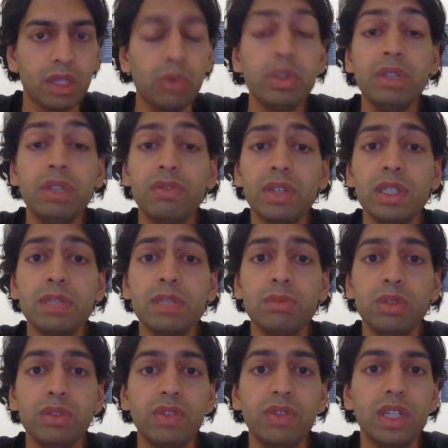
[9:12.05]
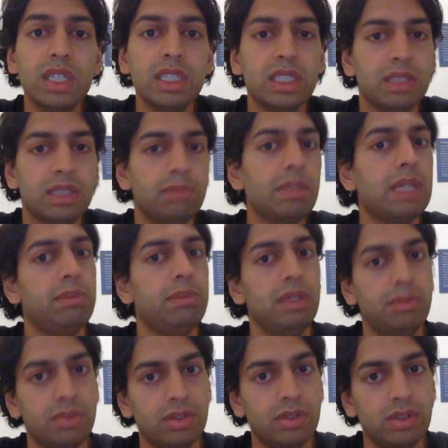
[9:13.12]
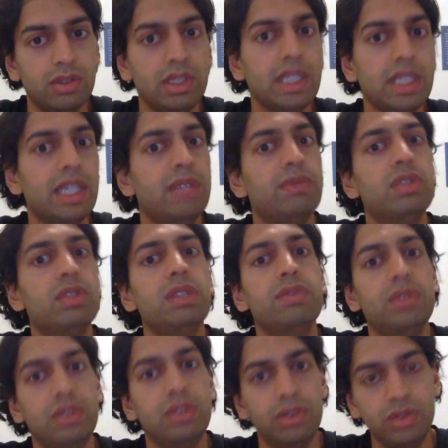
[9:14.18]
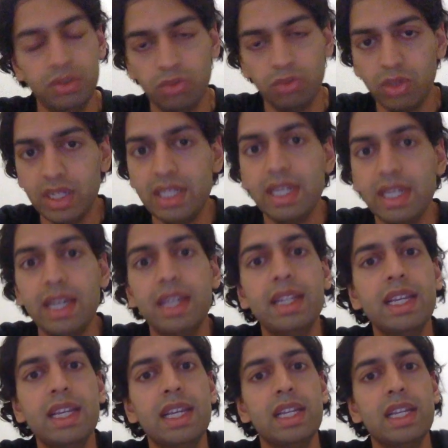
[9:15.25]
when you first move here to meet people and get free food and whatnot.